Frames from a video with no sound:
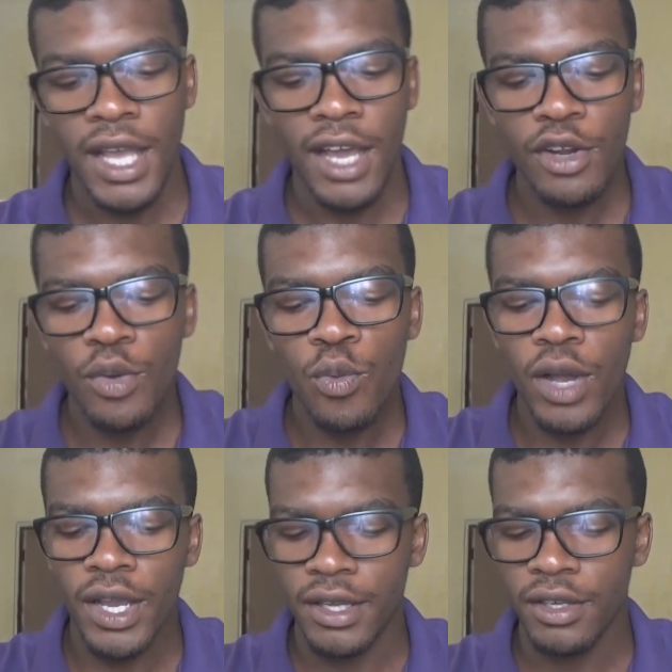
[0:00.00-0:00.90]
I don't know
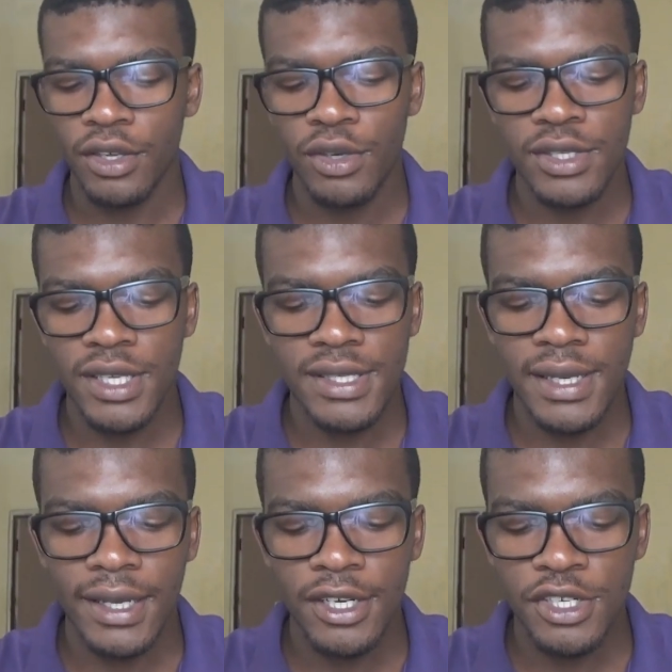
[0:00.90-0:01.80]
why, because it's
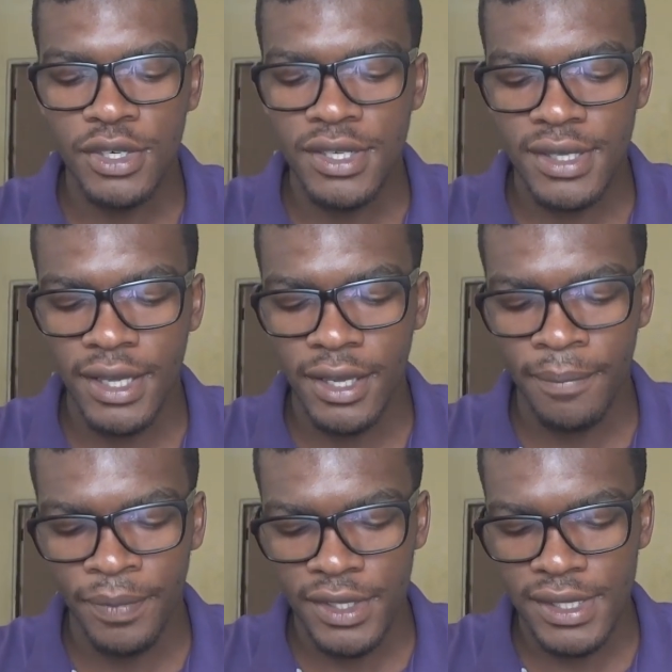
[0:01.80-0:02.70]
like literally saying
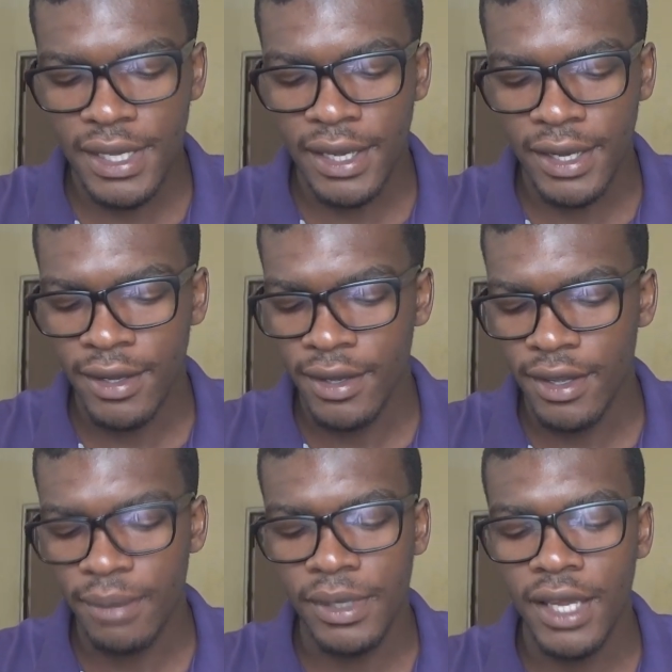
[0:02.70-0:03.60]
it's like
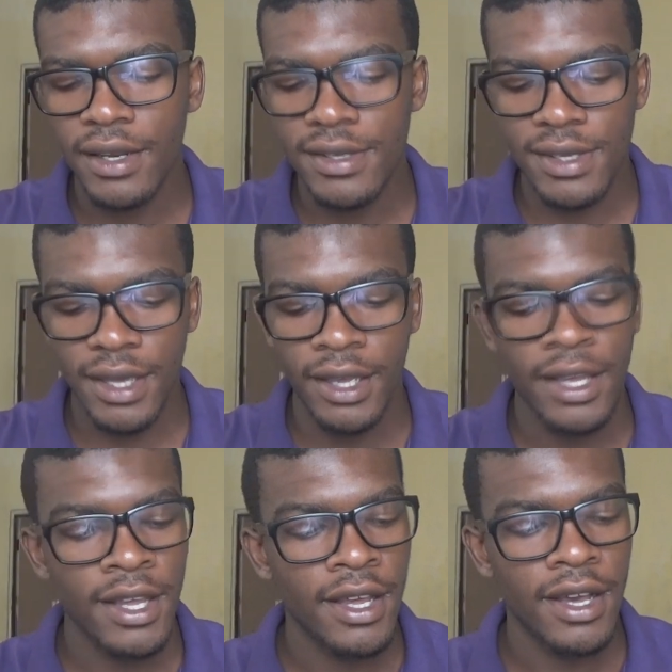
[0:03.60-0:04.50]
um Canon saying,
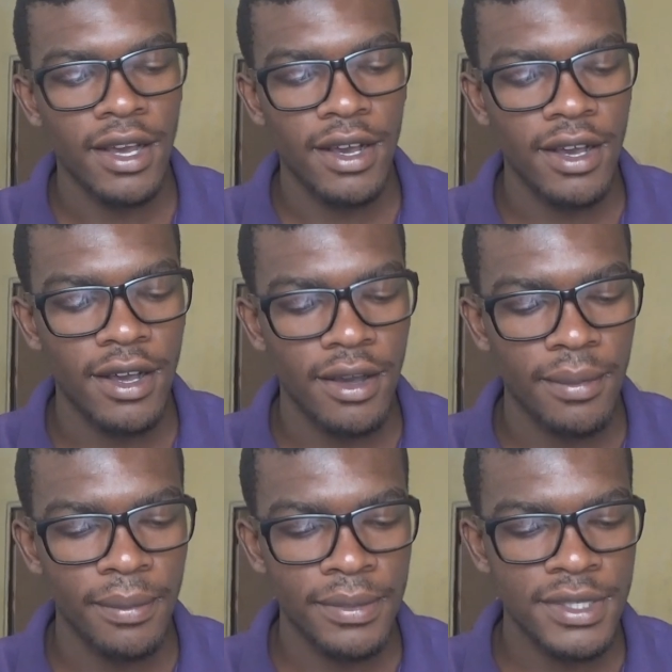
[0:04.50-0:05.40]

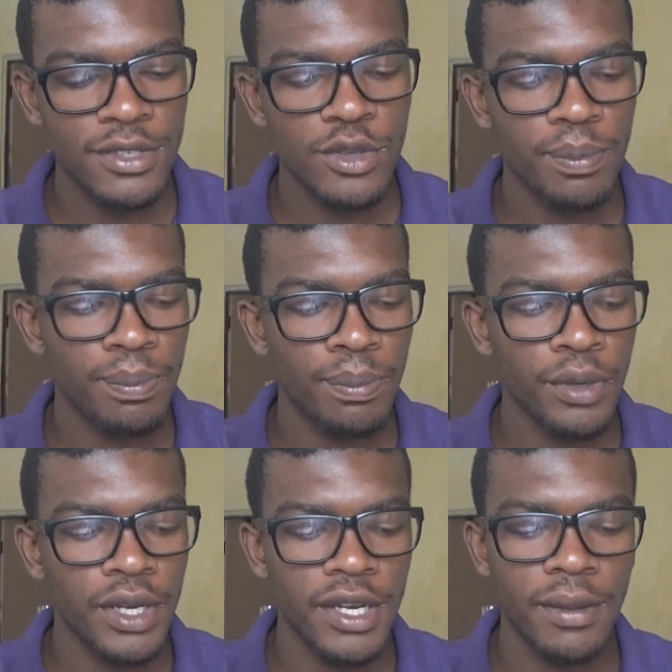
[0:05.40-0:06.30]
um since we
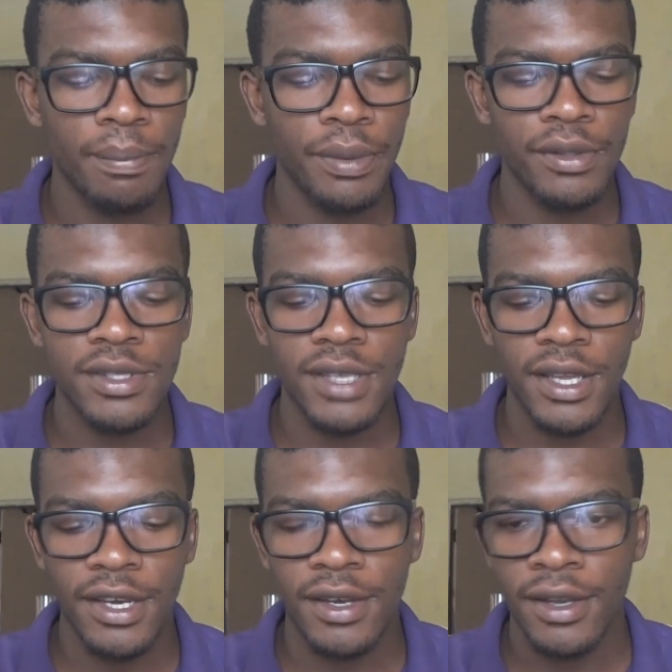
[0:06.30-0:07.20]
put in a
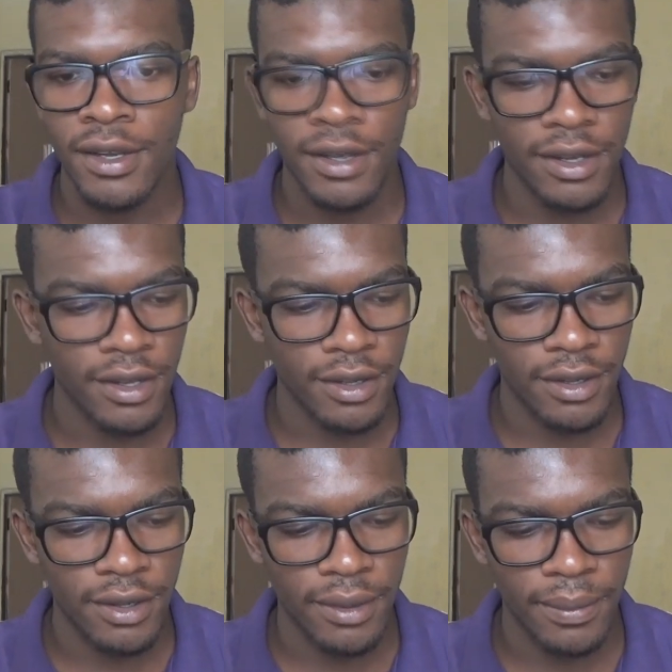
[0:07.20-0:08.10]
built-in
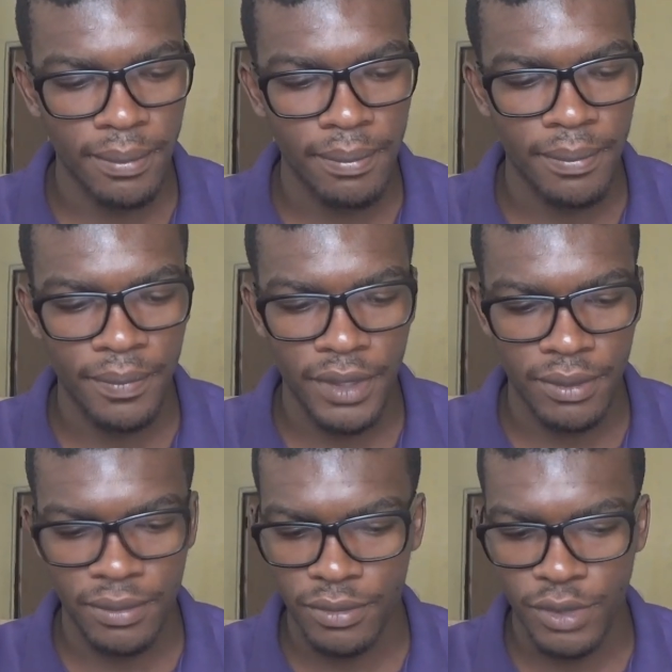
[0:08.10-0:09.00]
um,
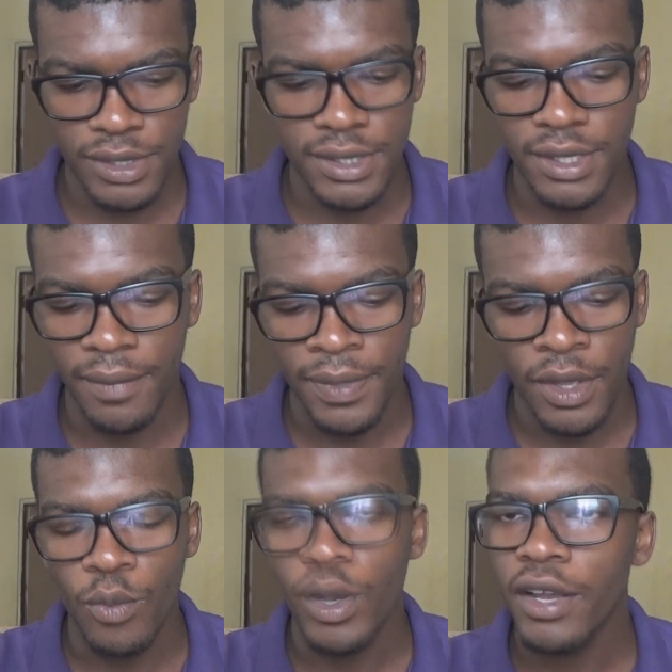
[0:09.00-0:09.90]
um what's his name
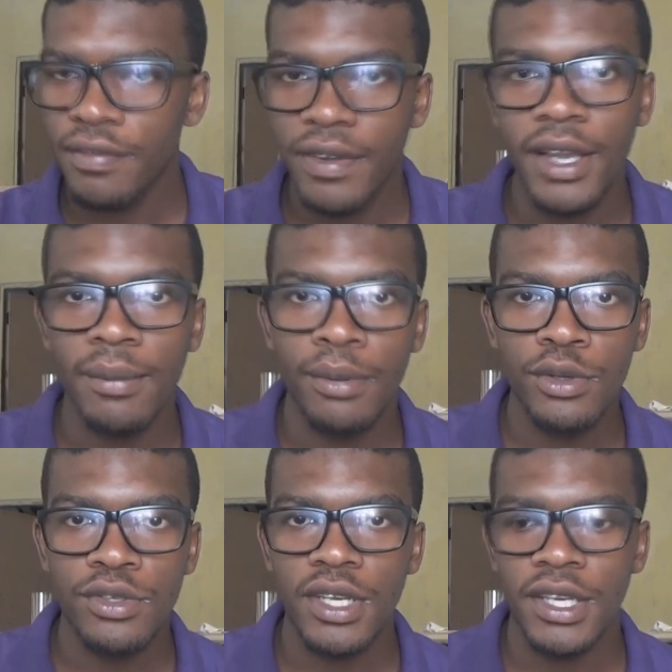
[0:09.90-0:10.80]
Wi-Fi and
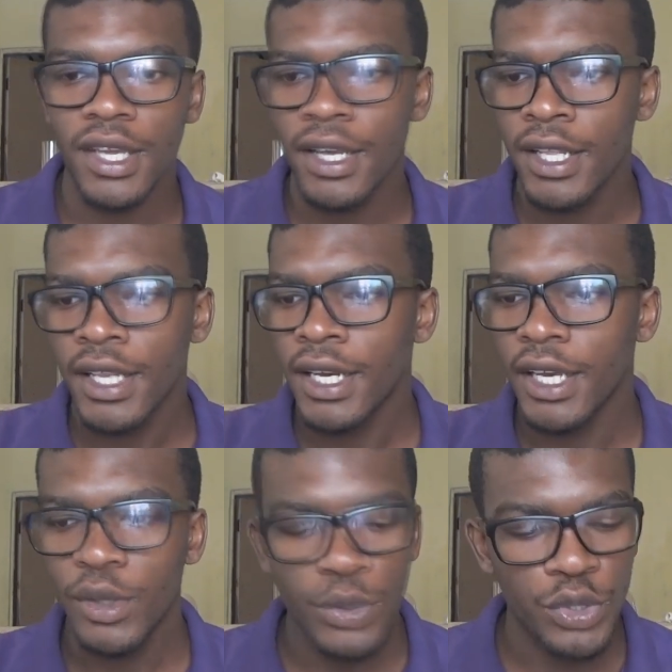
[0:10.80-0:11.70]
Bluetooth in here.
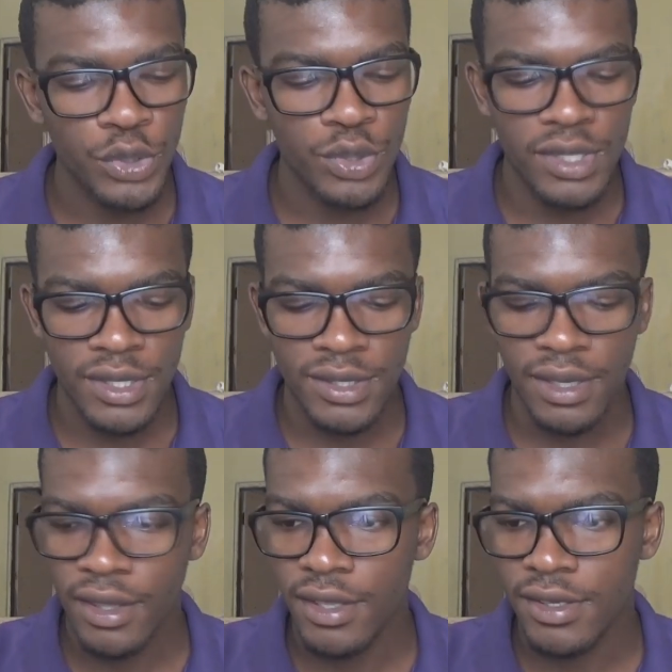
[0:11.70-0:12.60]
Like who uses
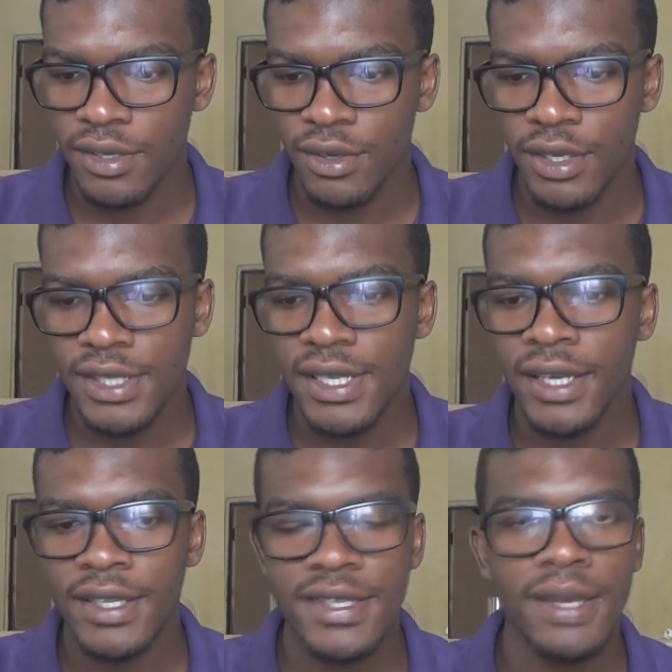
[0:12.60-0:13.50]
this? You know, it's
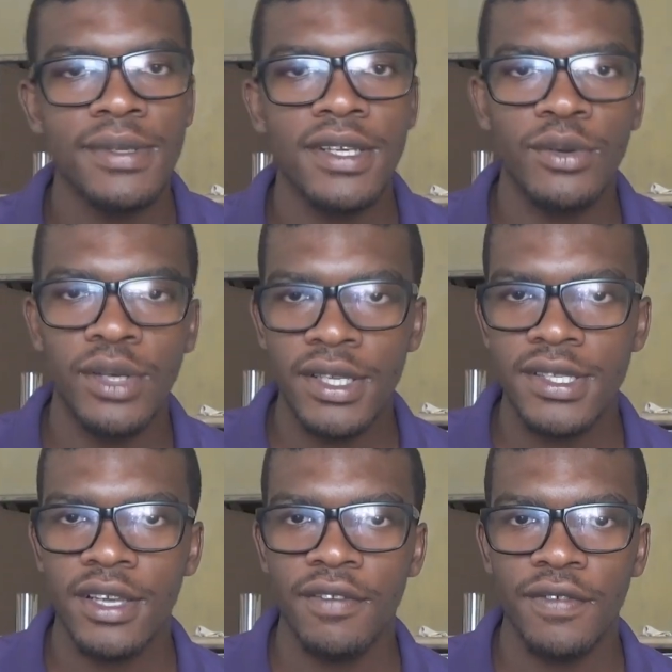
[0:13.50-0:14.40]
like Samsung
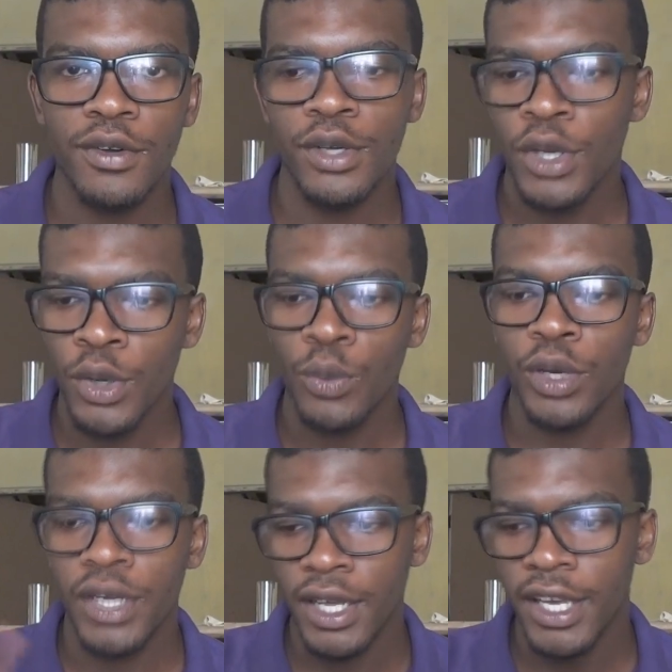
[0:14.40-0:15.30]
releasing a phone
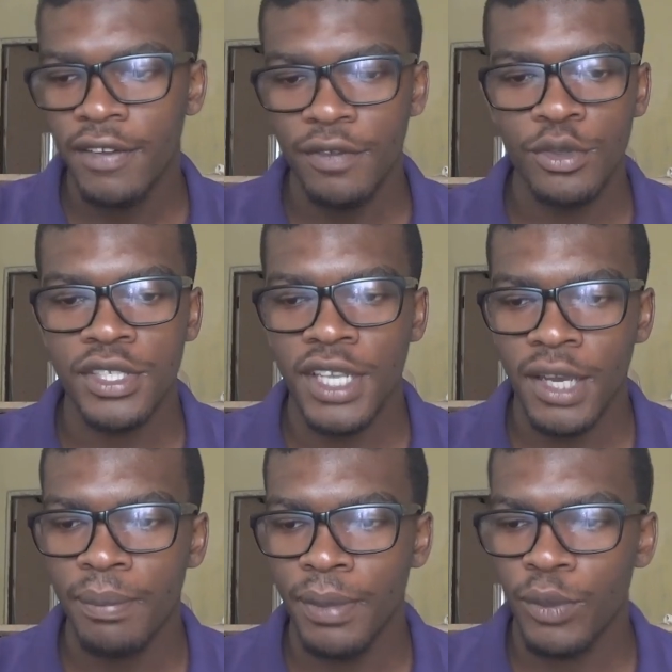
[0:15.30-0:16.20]
with a headphone
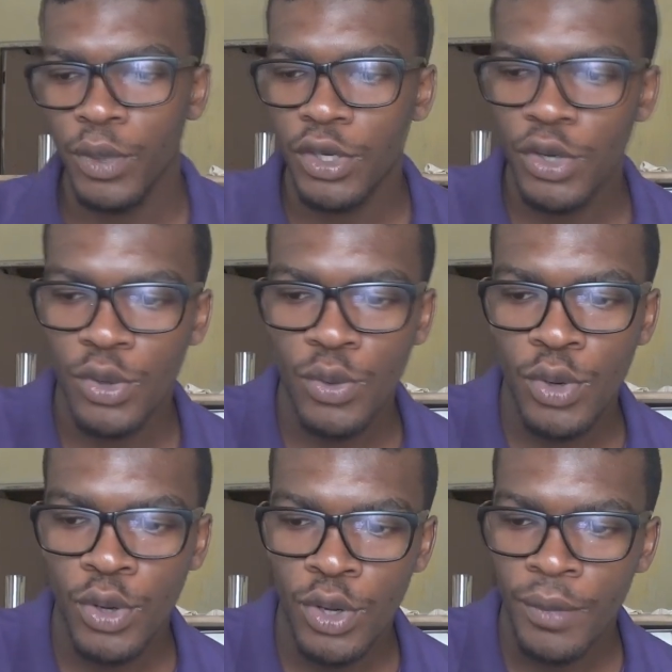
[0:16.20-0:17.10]
jack but with no
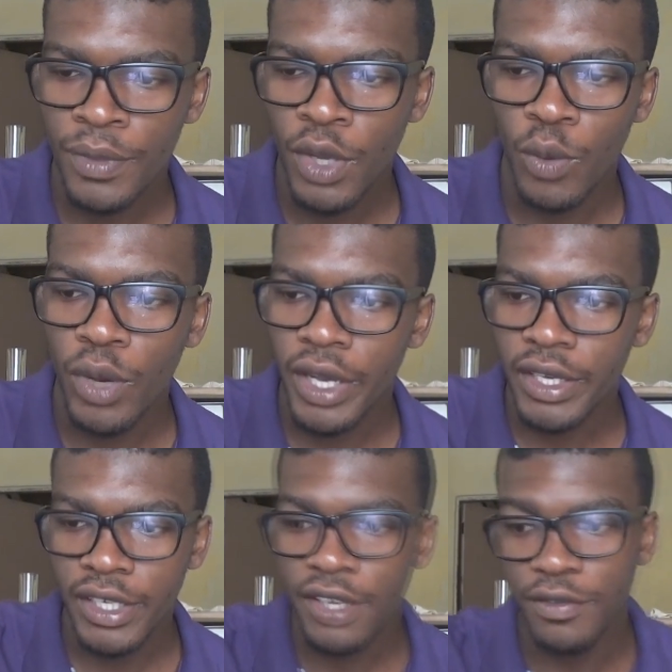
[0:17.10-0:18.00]

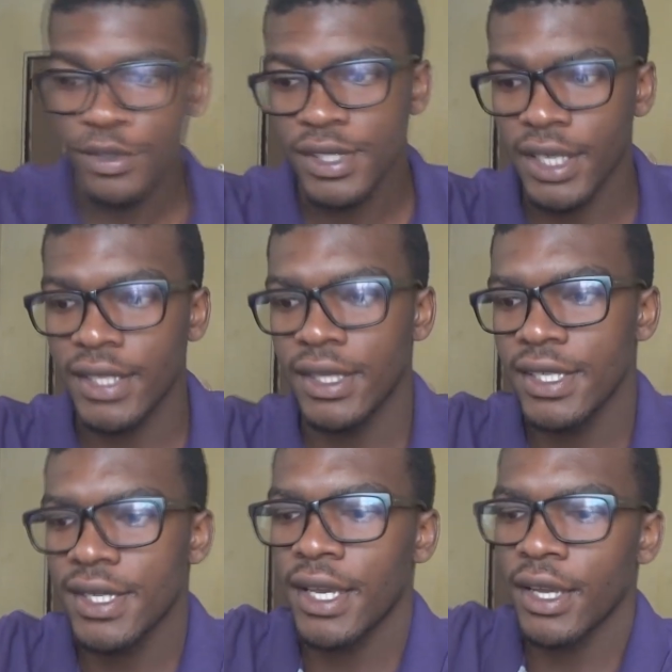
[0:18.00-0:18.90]
wired earphones. Like
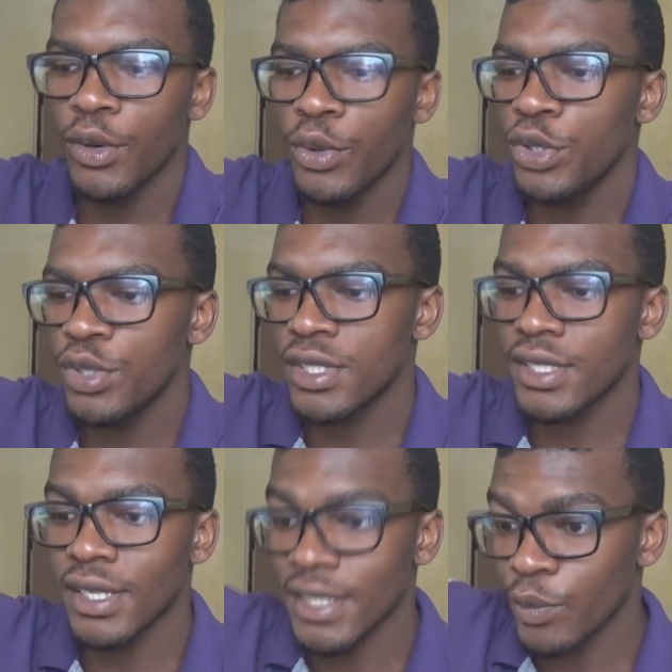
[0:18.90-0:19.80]
they're saying who
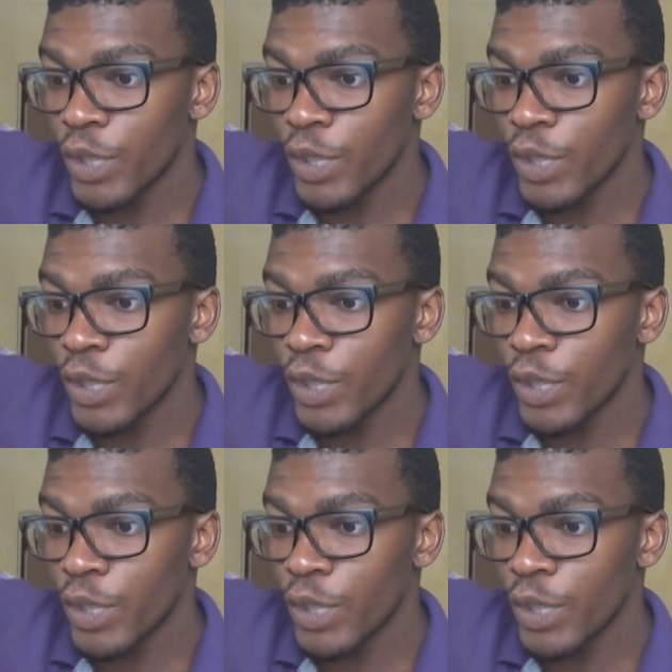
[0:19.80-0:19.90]
uses things?